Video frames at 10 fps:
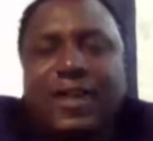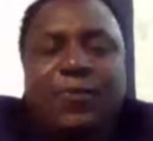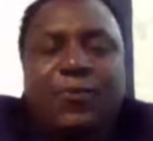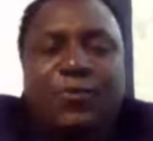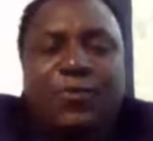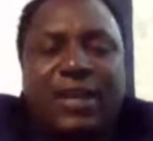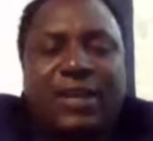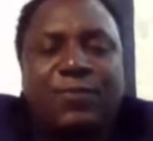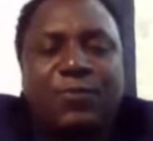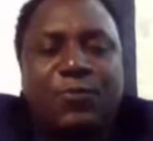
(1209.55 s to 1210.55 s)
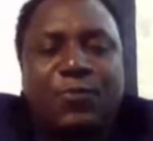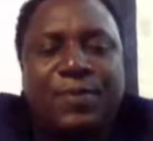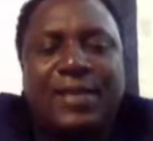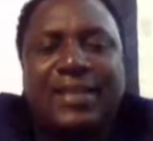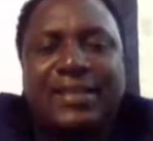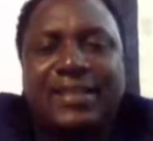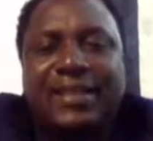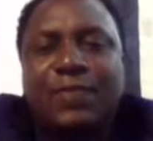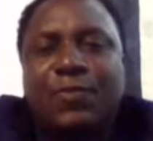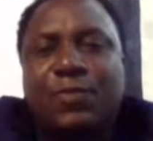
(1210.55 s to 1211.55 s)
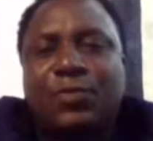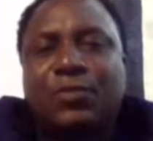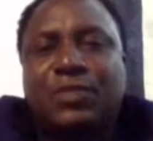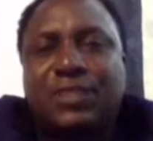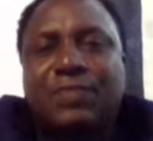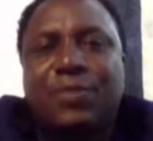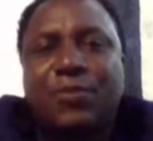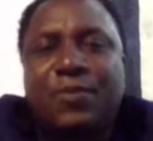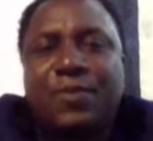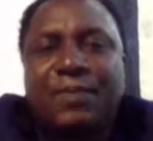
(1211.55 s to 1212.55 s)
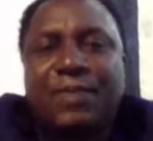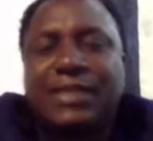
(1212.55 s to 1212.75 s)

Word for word: that that women agenda. We want to see more women.